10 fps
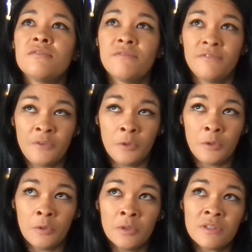for
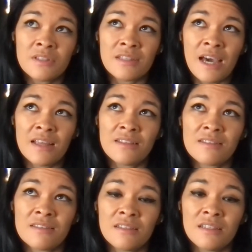Haunts,
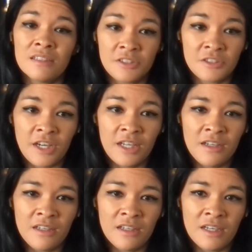that's
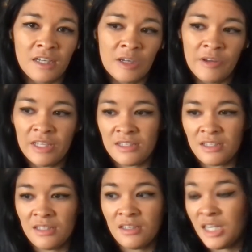Illustrator and
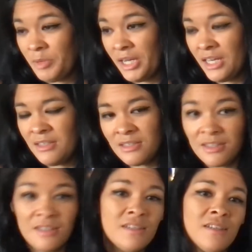an iPad.
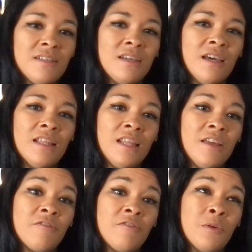And
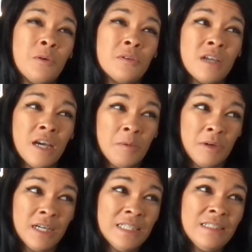then for
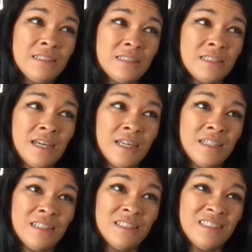Typeheist, that
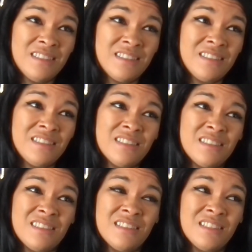is
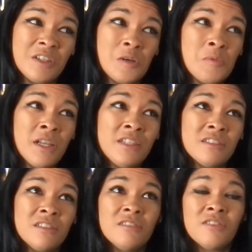a
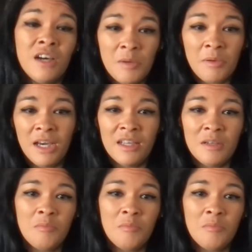combination of iPad,